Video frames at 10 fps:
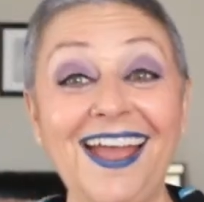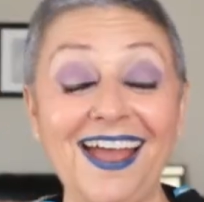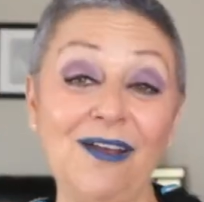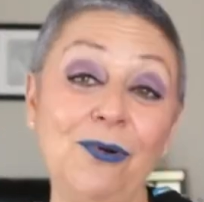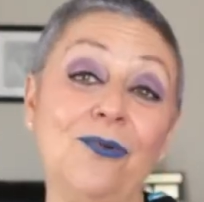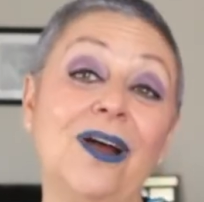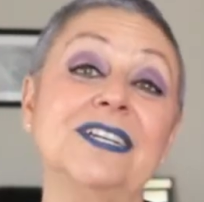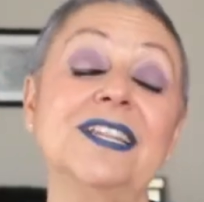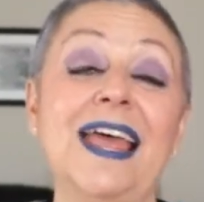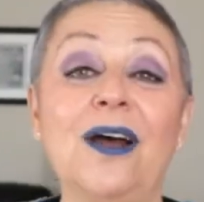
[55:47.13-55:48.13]
I will
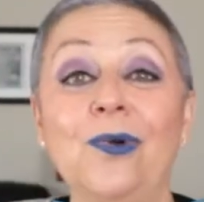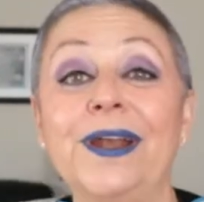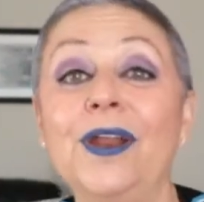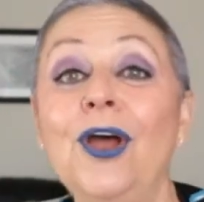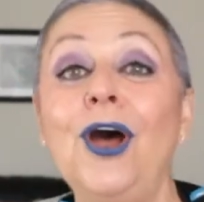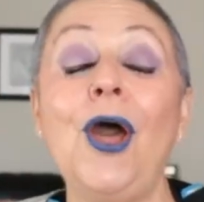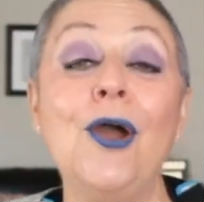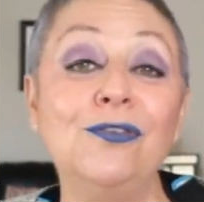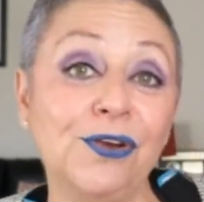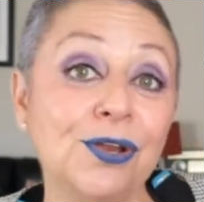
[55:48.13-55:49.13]
watch that one
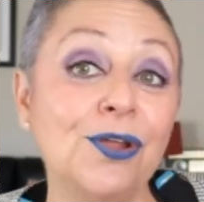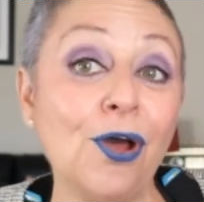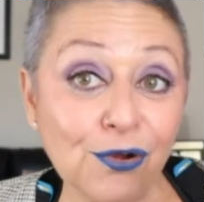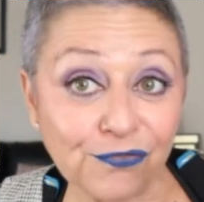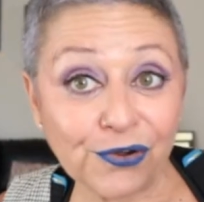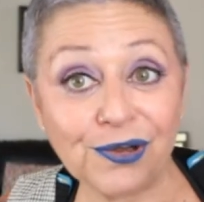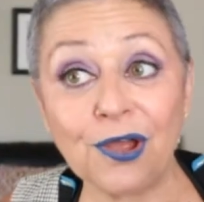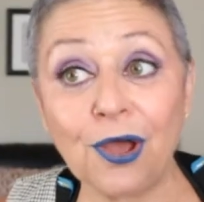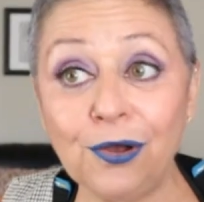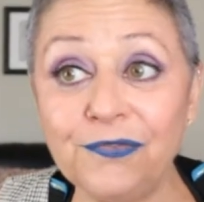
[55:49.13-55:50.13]
over and over and
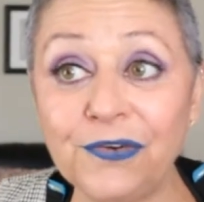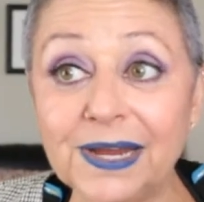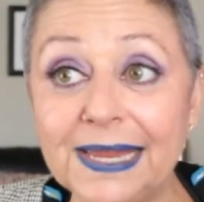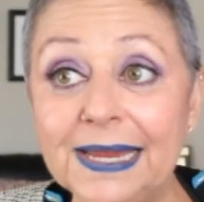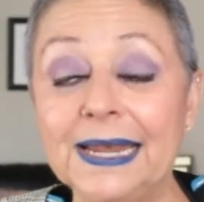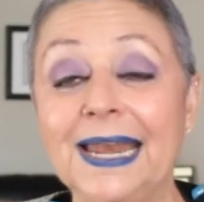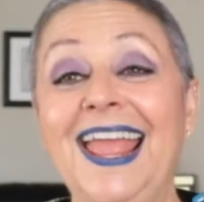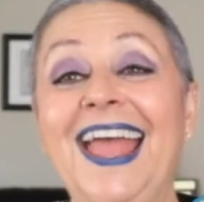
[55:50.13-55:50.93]
over again.